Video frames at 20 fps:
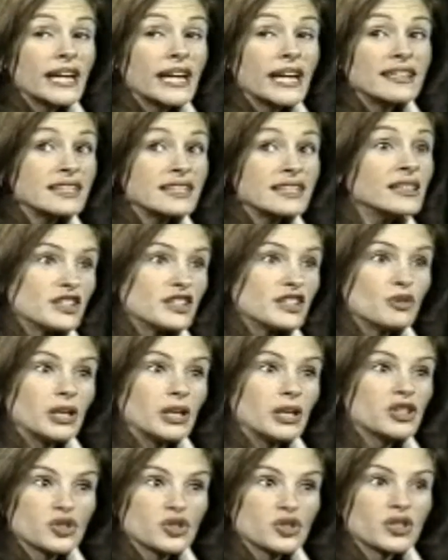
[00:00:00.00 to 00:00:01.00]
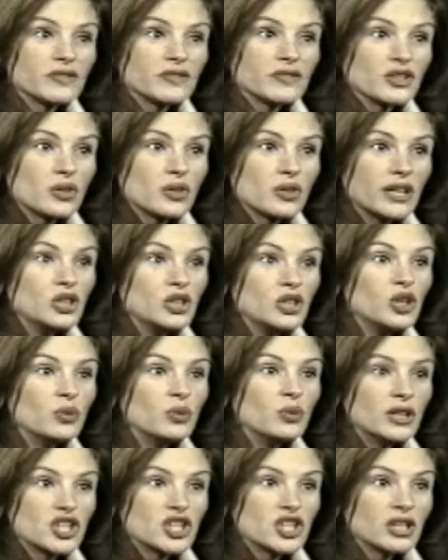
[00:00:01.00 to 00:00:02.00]
Well, I had seen lots of pictures of her, so I knew
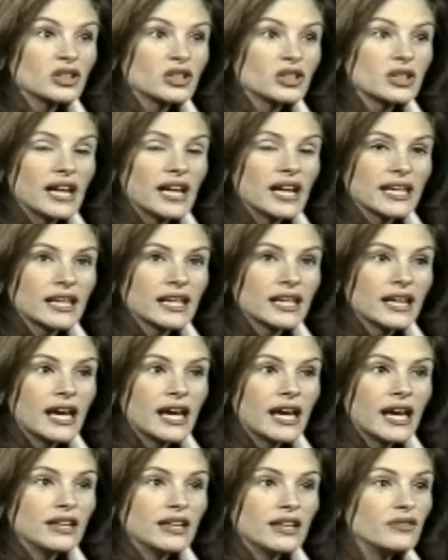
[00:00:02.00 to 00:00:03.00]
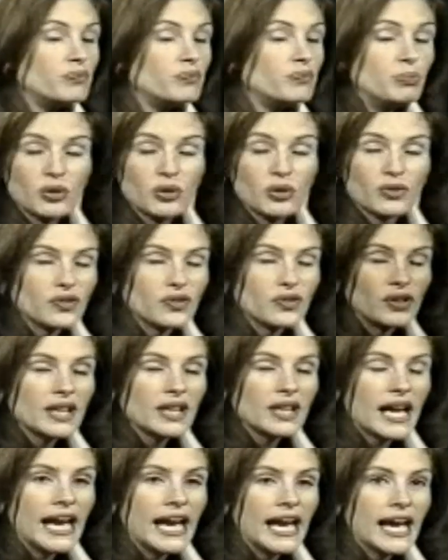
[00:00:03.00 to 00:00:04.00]
yeah. what she looked like. Attractive woman. And
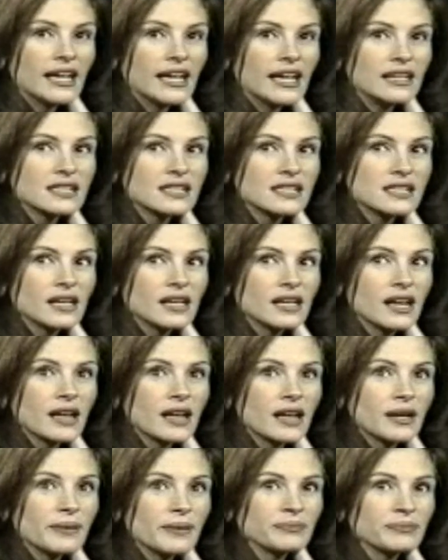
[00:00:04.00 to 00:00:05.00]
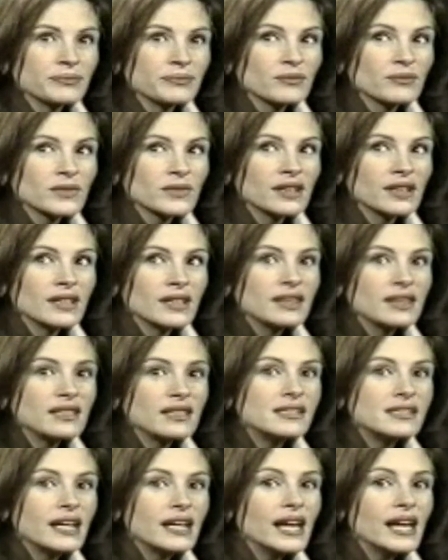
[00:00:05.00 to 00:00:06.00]
beautiful. Right. And um,
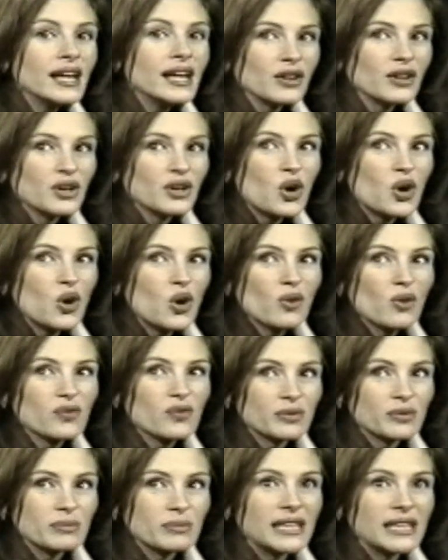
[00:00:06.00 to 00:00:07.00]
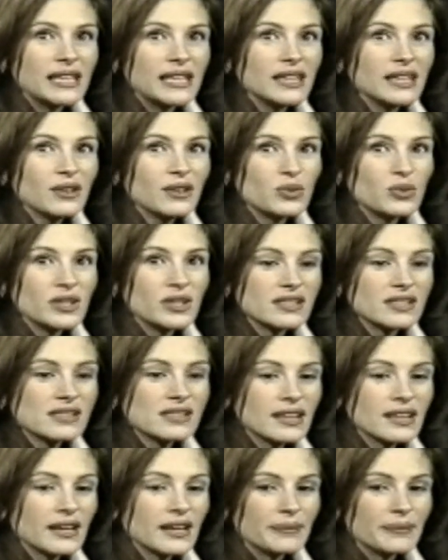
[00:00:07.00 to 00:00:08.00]
the day on the hull for me
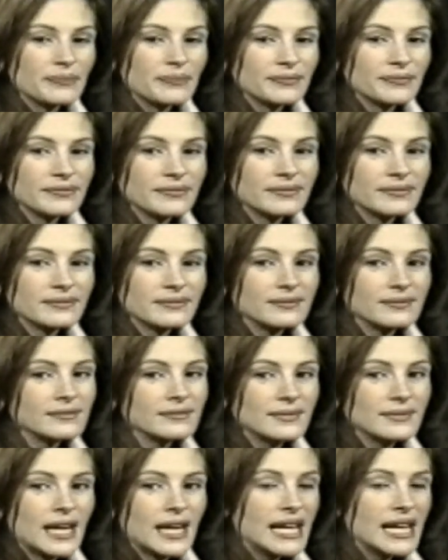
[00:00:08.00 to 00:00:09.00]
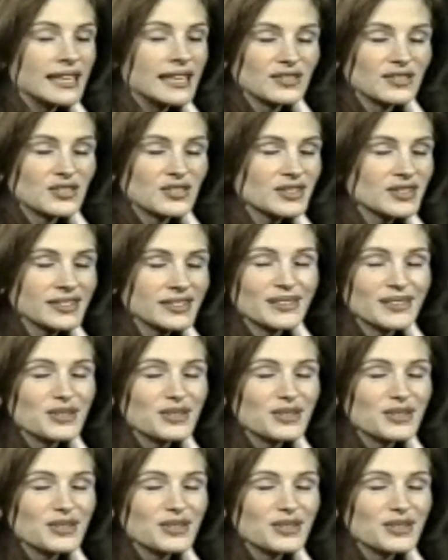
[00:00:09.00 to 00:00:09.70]
was um, heinous.